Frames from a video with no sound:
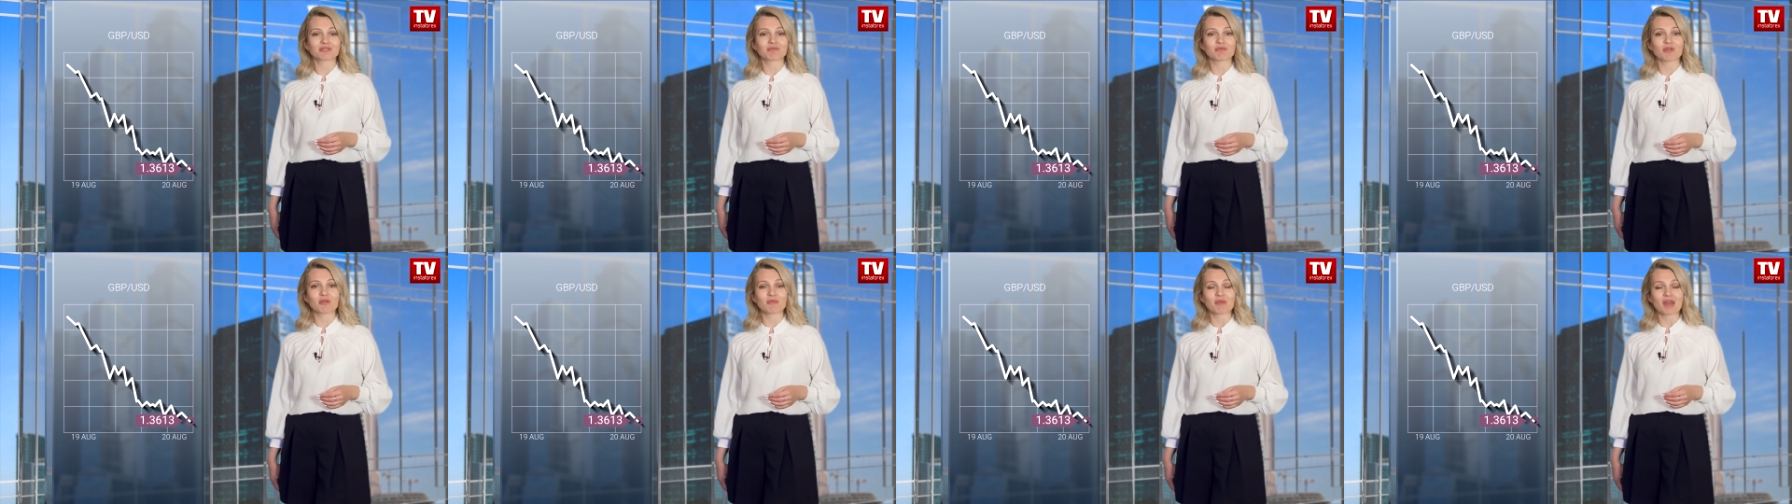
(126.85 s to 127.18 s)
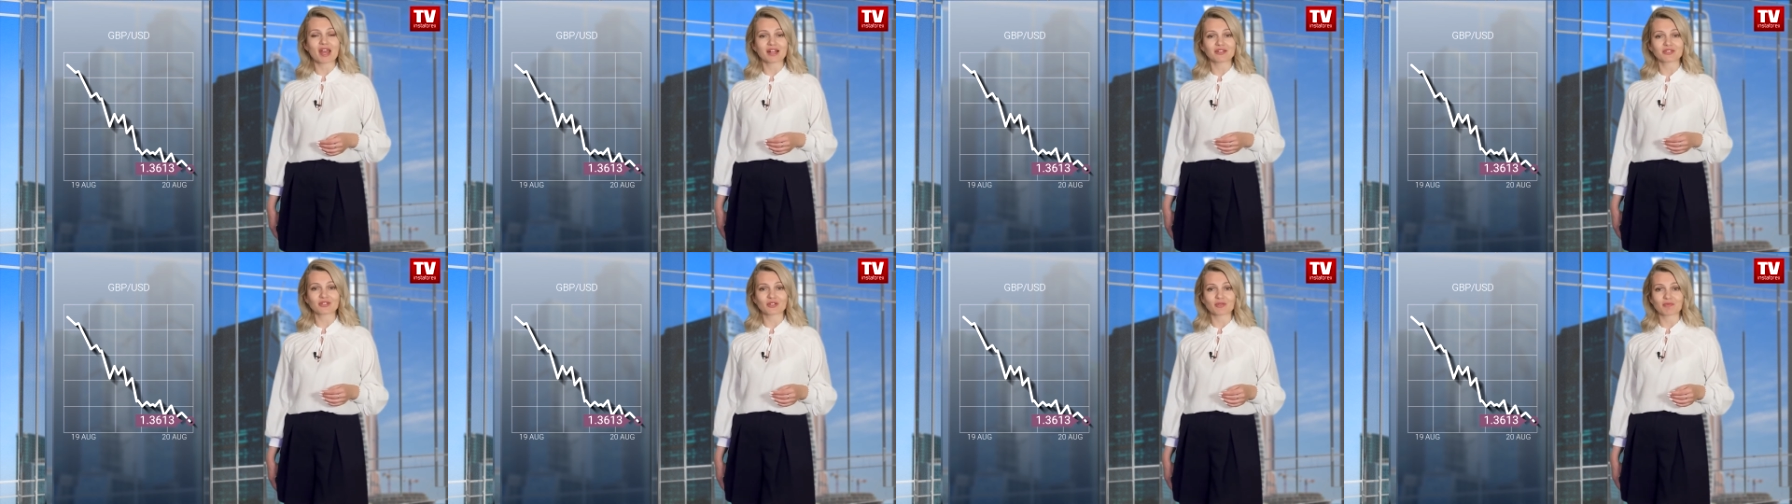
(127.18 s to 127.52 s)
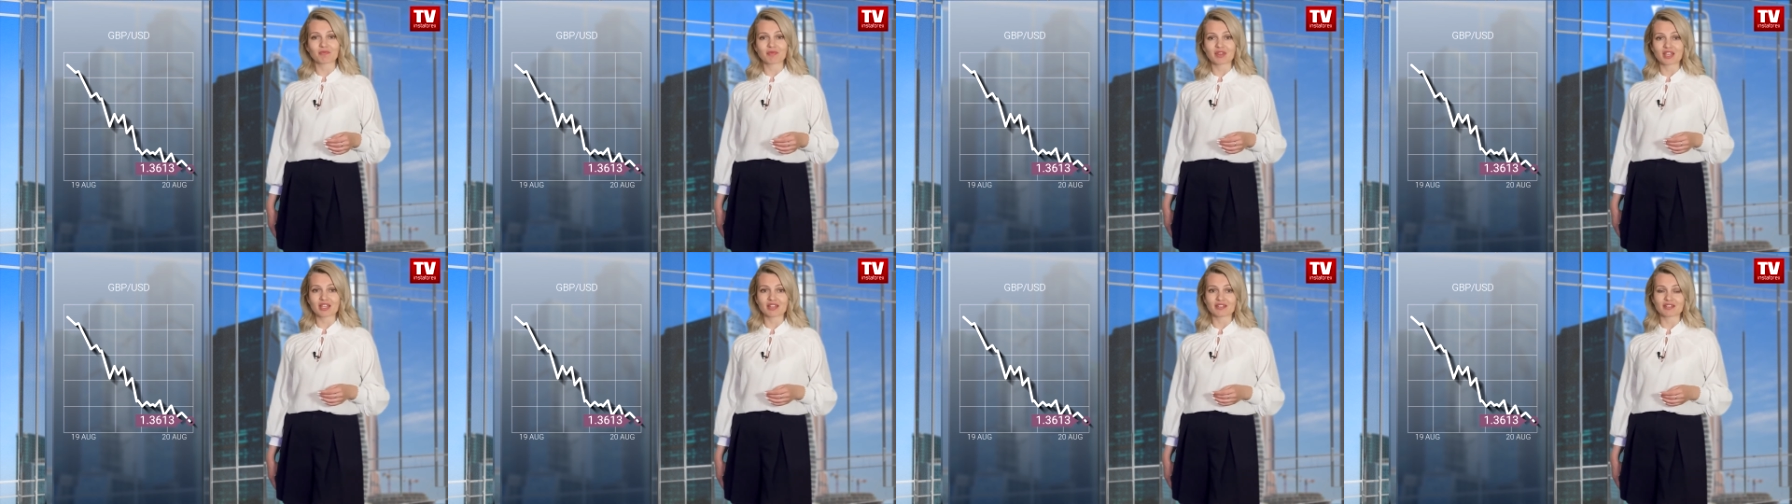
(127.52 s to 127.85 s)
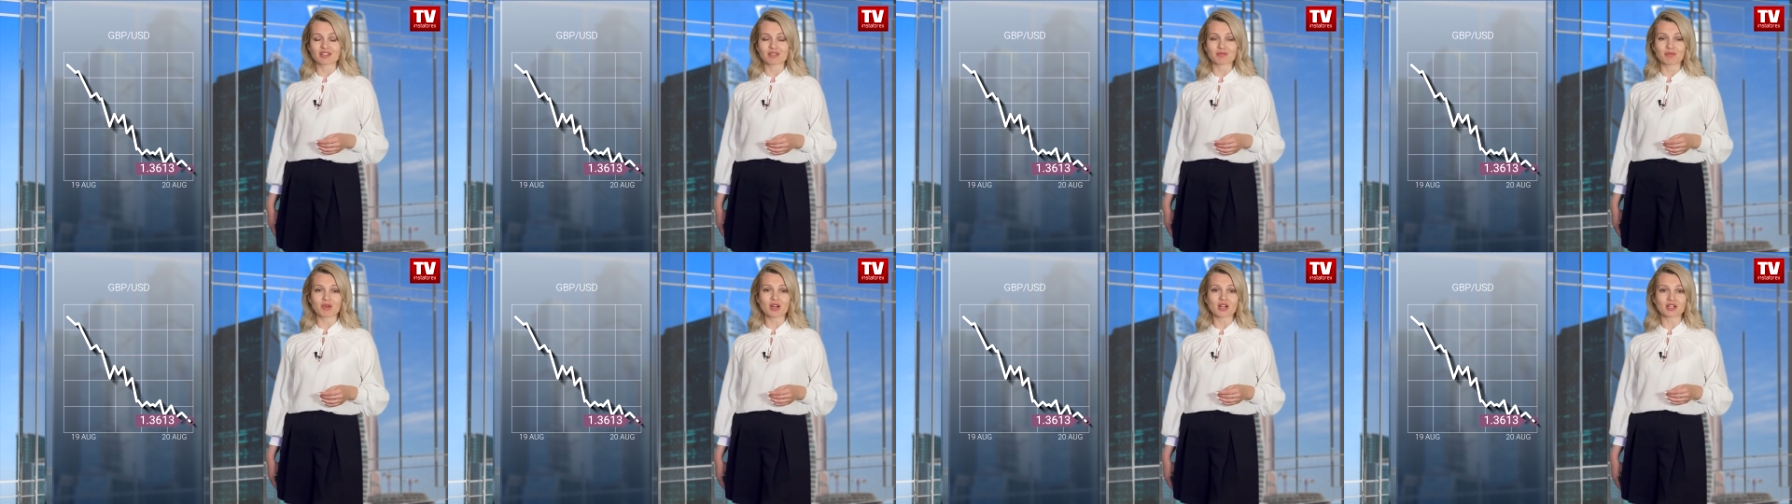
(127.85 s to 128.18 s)
momentum in the
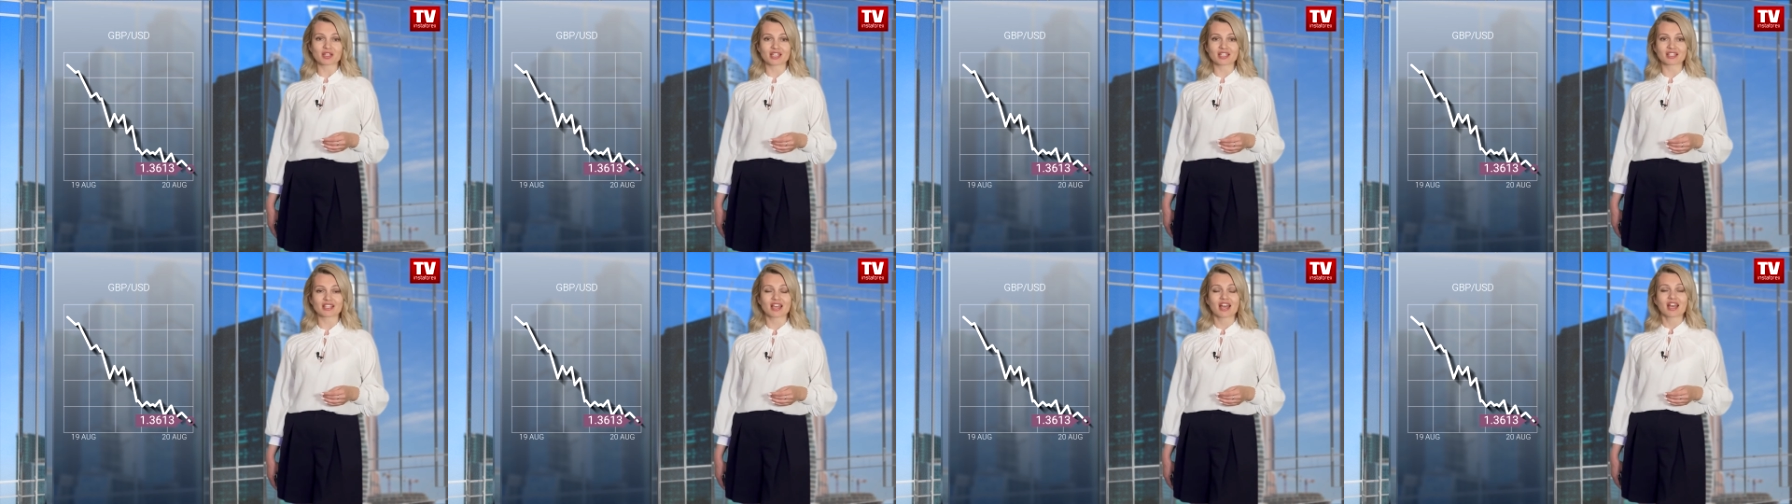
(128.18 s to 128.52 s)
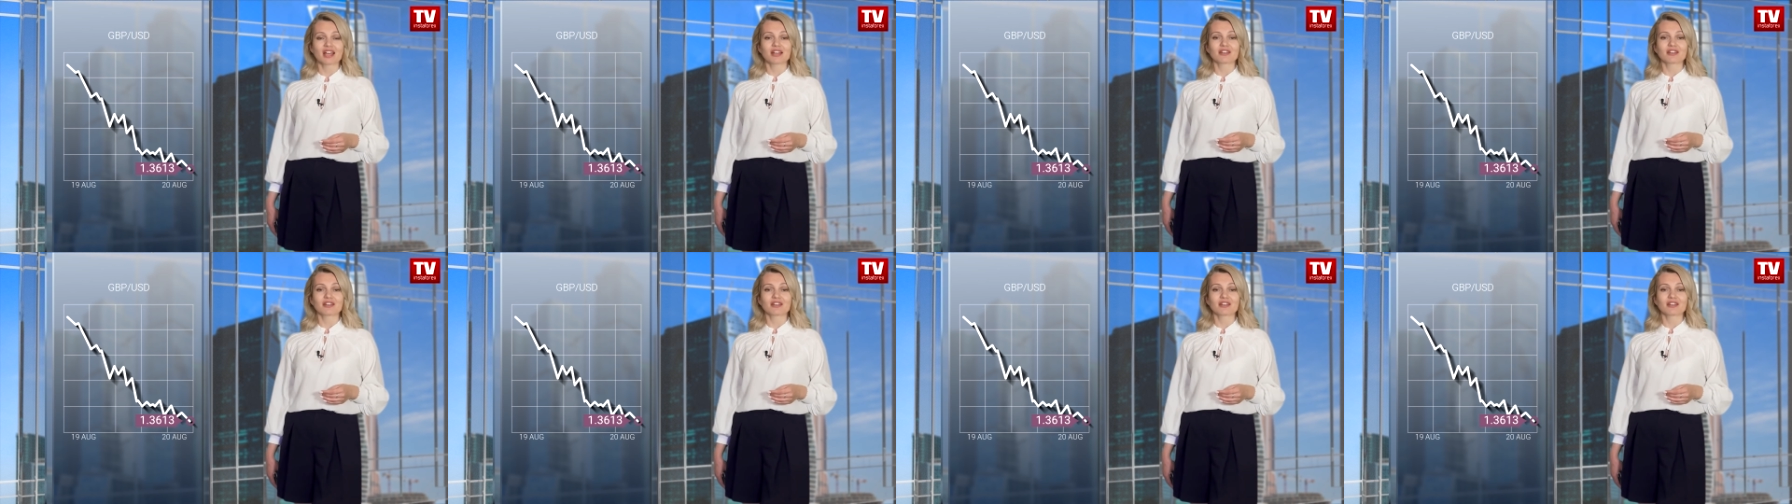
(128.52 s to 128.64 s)
market,